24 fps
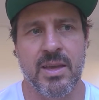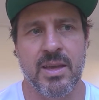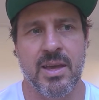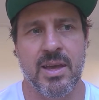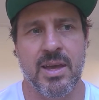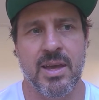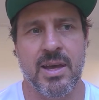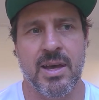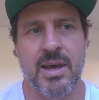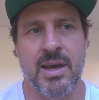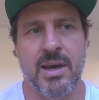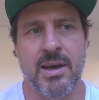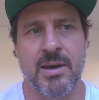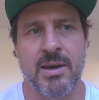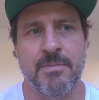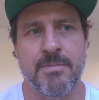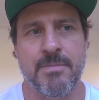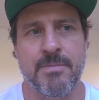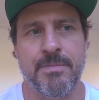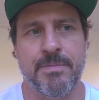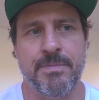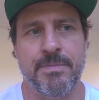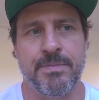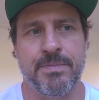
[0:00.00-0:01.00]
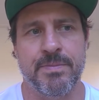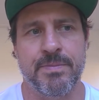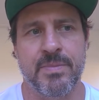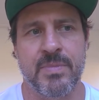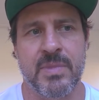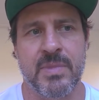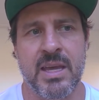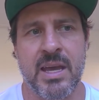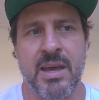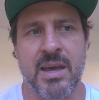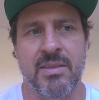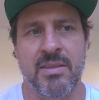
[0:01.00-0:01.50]

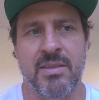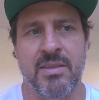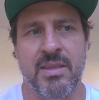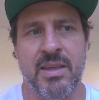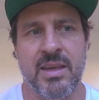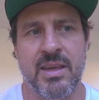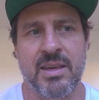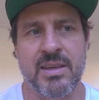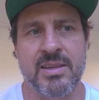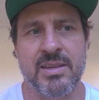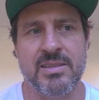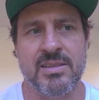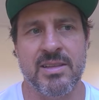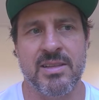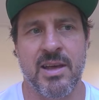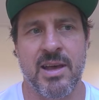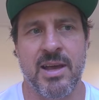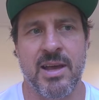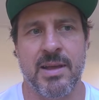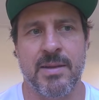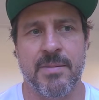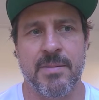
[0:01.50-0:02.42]
The other thing is when